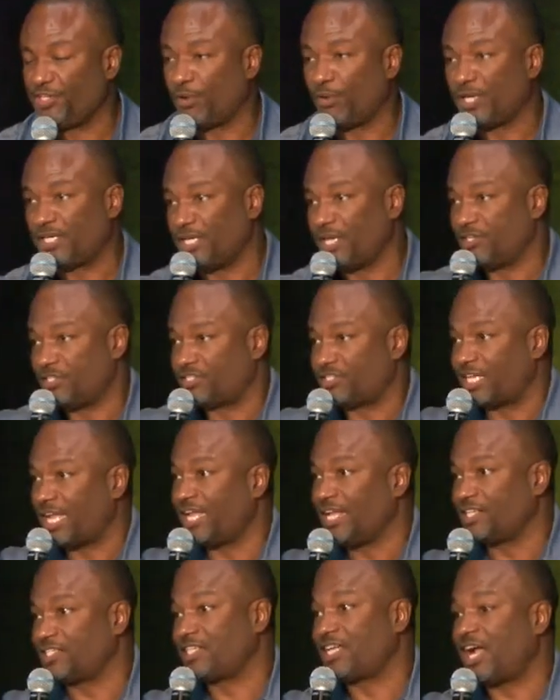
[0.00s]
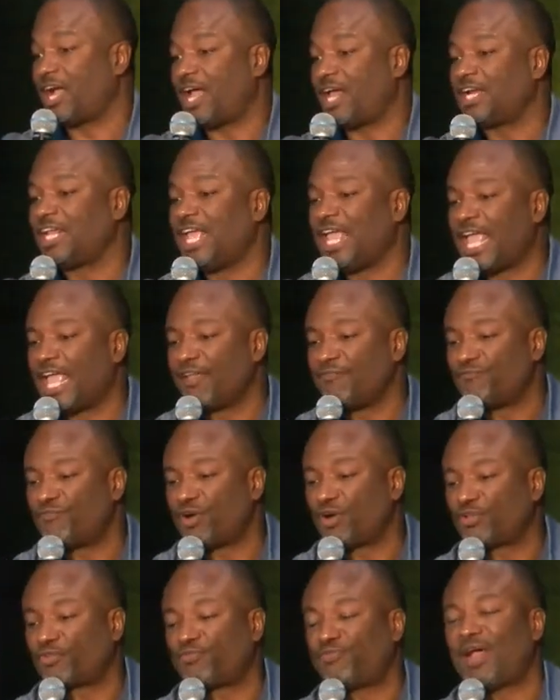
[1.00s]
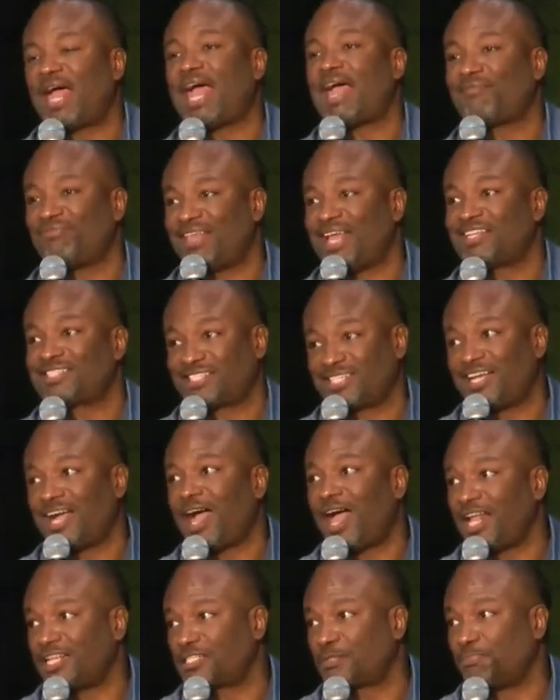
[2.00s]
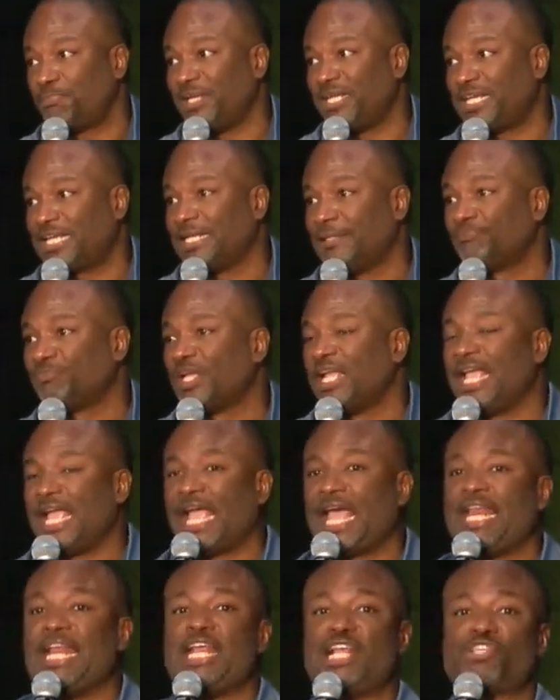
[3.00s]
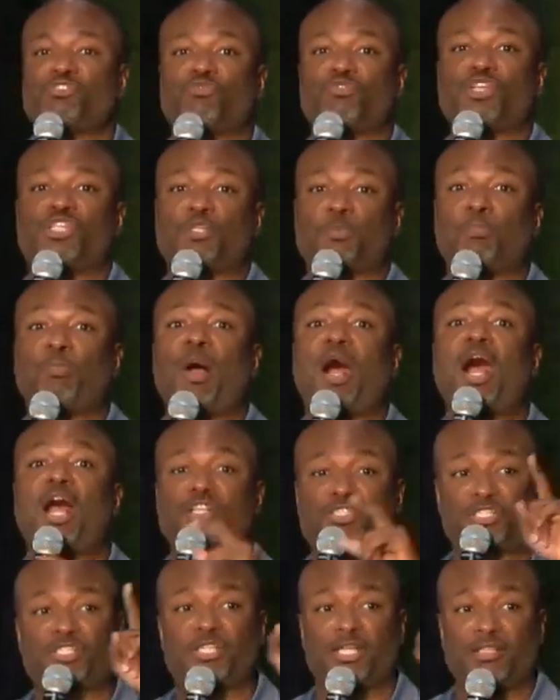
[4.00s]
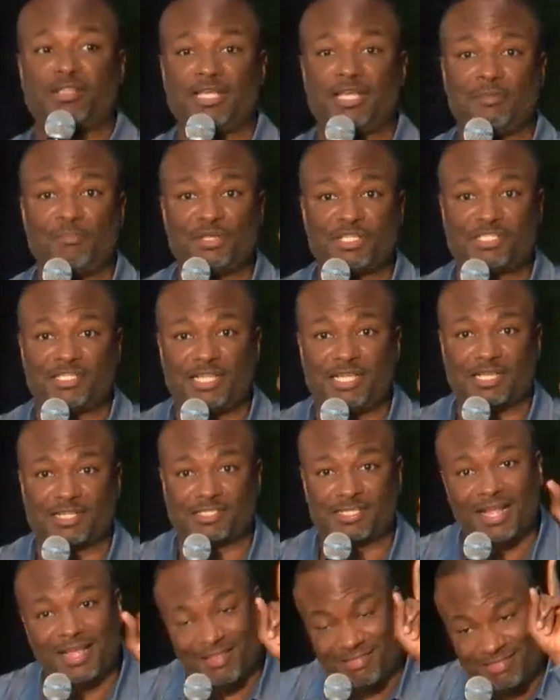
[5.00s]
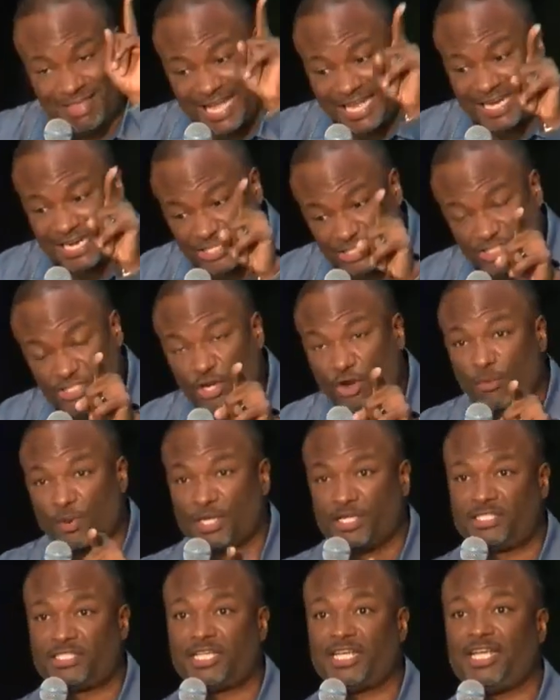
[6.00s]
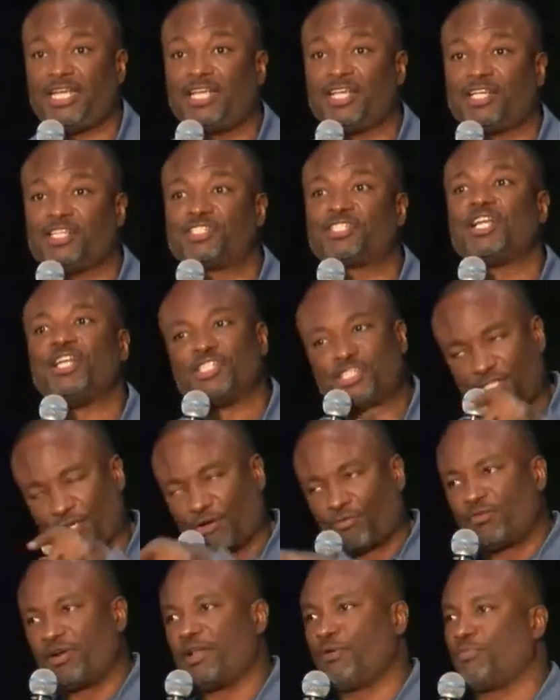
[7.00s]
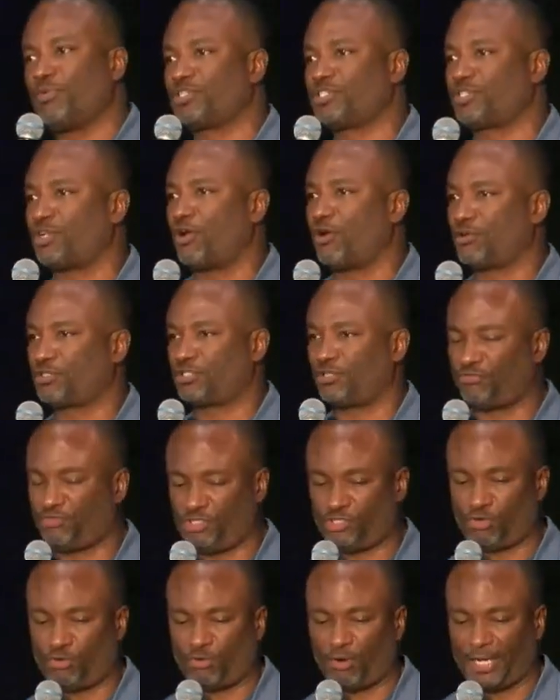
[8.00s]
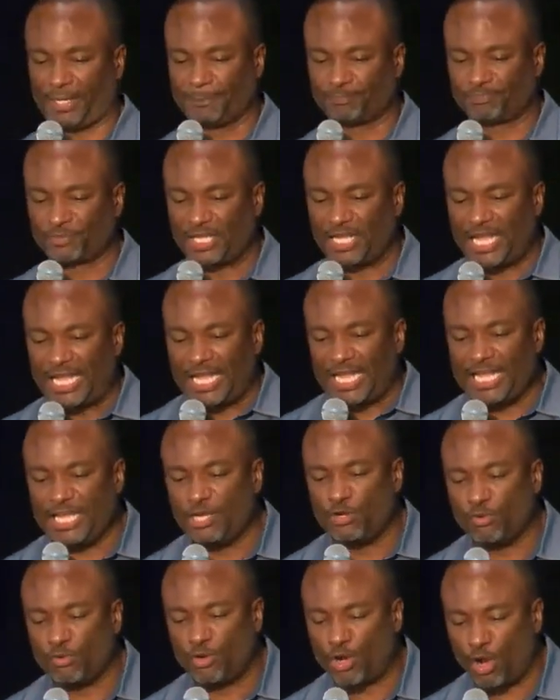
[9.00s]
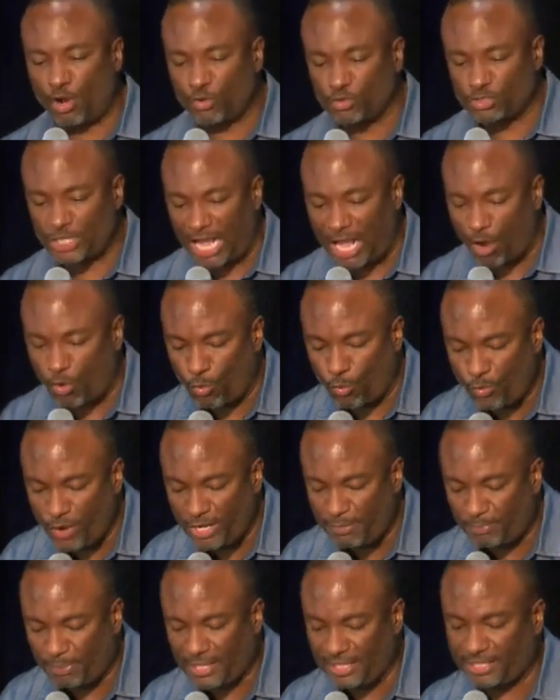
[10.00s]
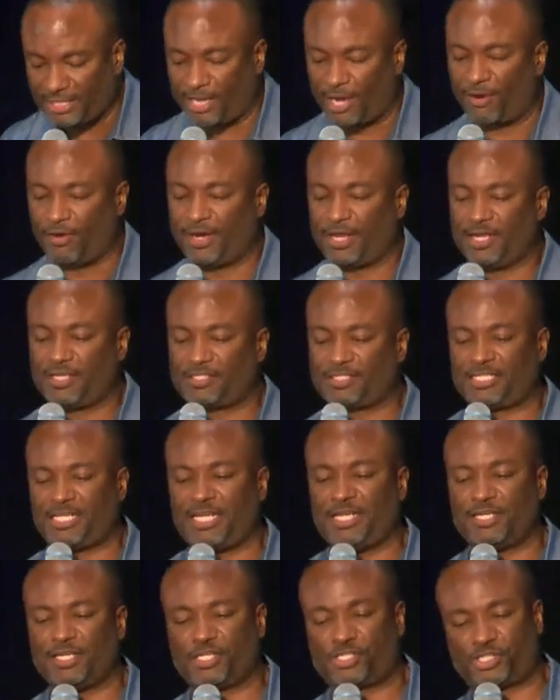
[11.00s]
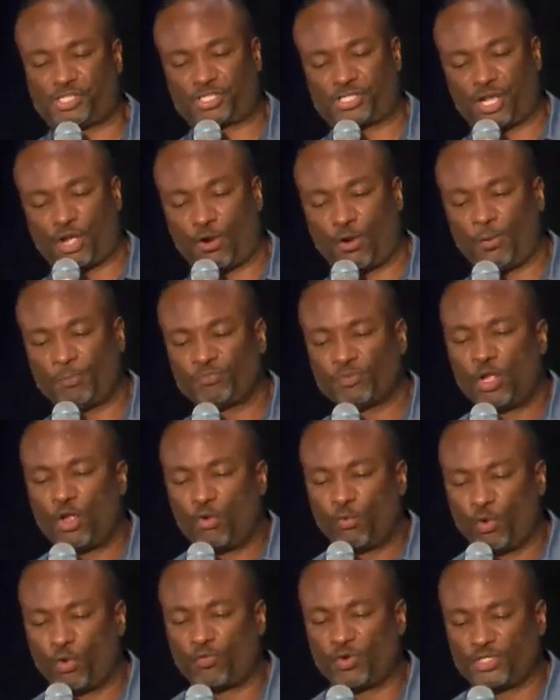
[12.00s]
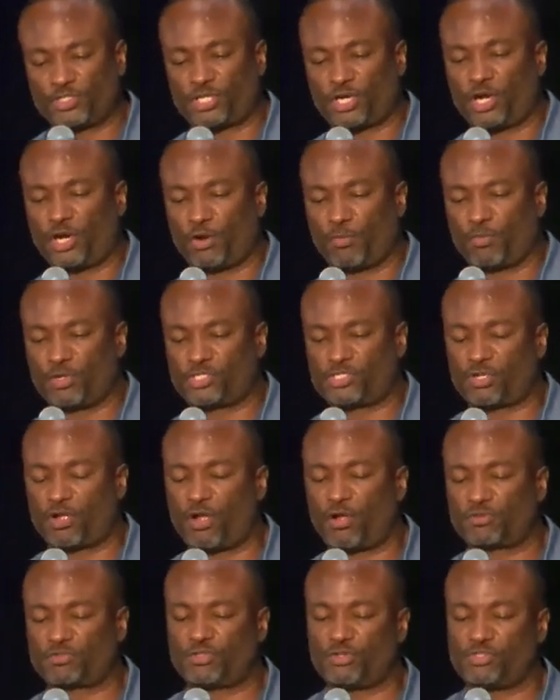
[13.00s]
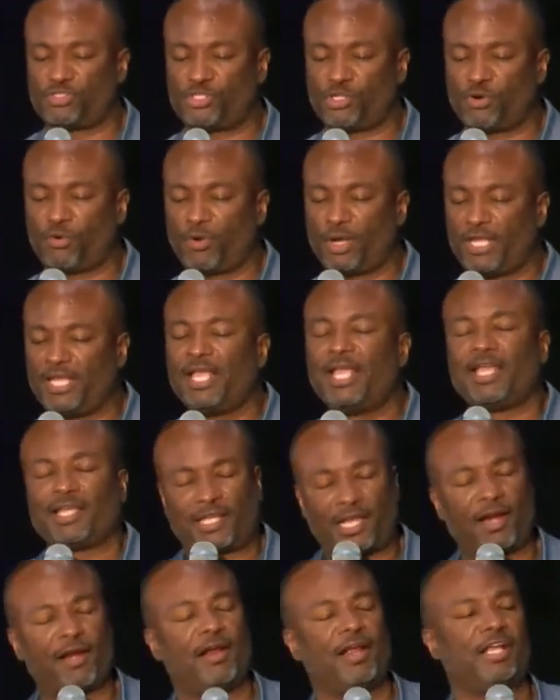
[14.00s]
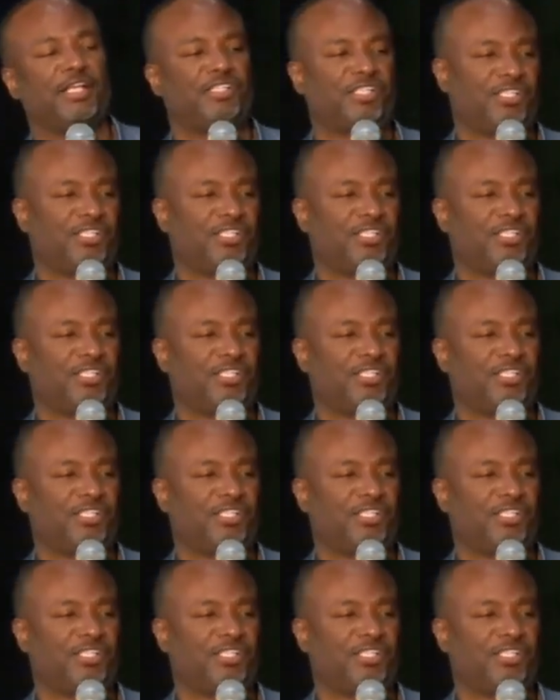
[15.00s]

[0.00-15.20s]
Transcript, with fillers: though it doesn't say it's God. In verse 5, that's God speaking. And his response to them is this They that sow in tears shall reap with songs of joy. He who goes out weeping, carrying seed to sow, will return with songs of joy, carrying